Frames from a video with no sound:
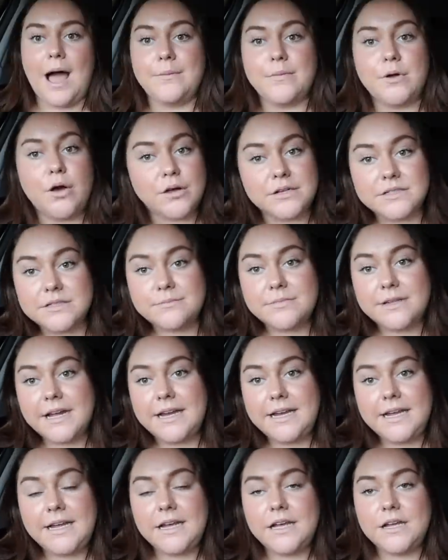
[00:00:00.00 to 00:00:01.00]
I'm
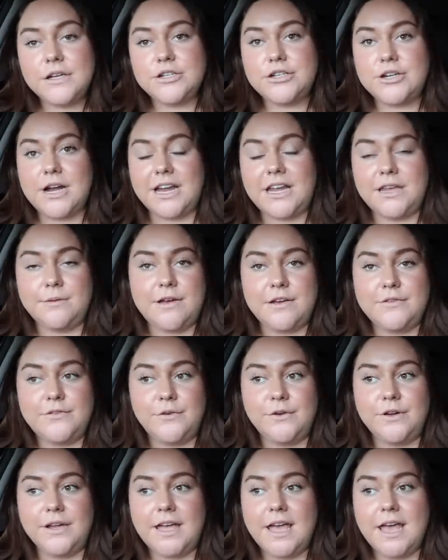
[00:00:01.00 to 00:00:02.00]
contemplating tracking my
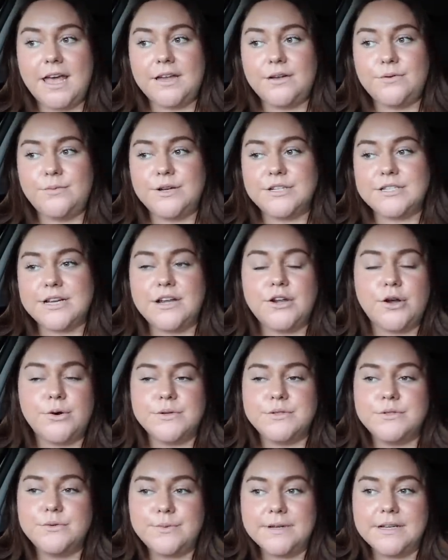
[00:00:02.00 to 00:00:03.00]
food again, which I know
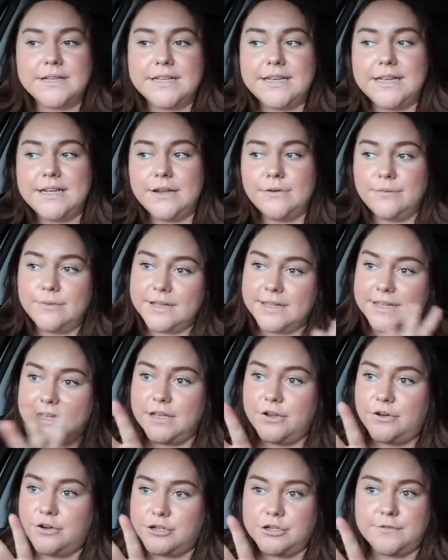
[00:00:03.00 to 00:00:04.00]
is a really,
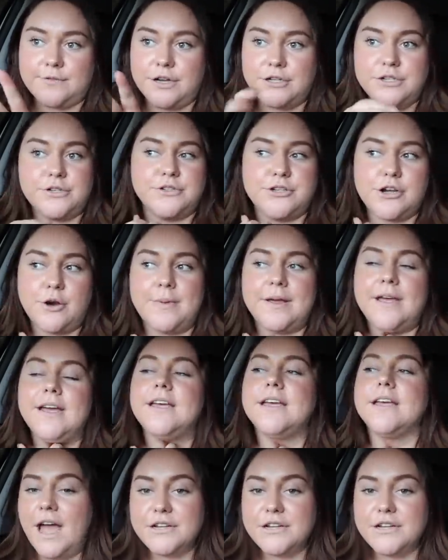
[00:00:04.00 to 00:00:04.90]
really controversial topic.